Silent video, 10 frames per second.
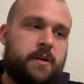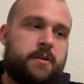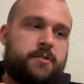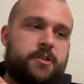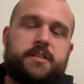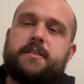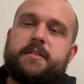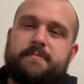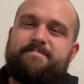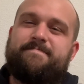to
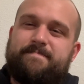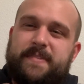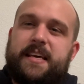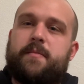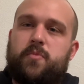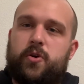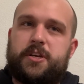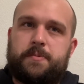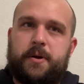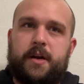get more
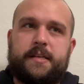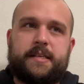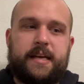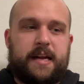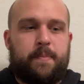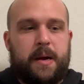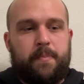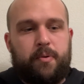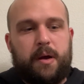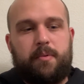experience. Again, I
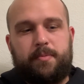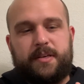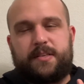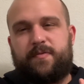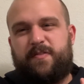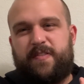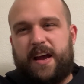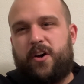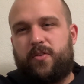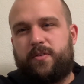probably
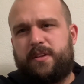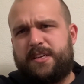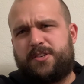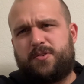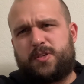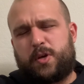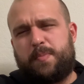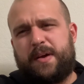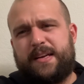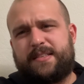found these Yo-Zuri
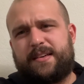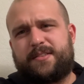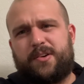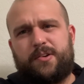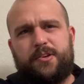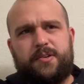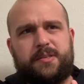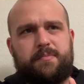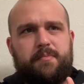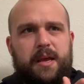baits that I started
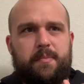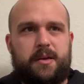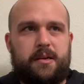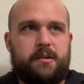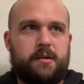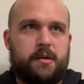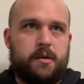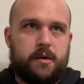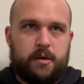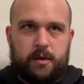using maybe
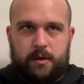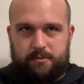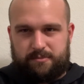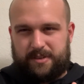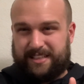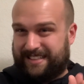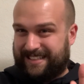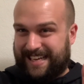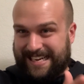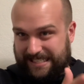
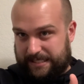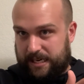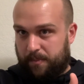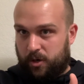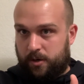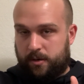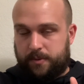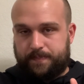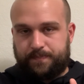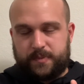late summer.
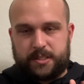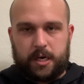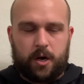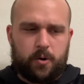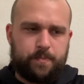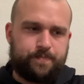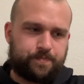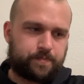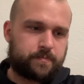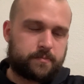So
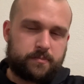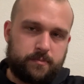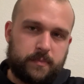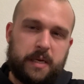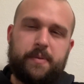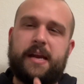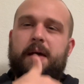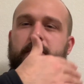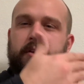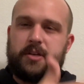being
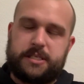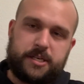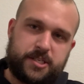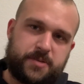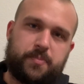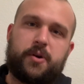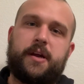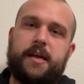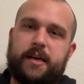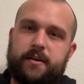able to use it in the
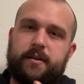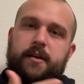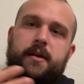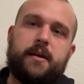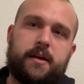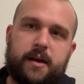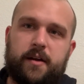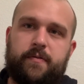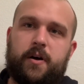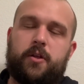spring and kind
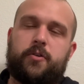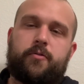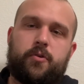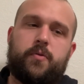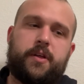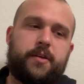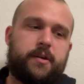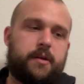of follow through with it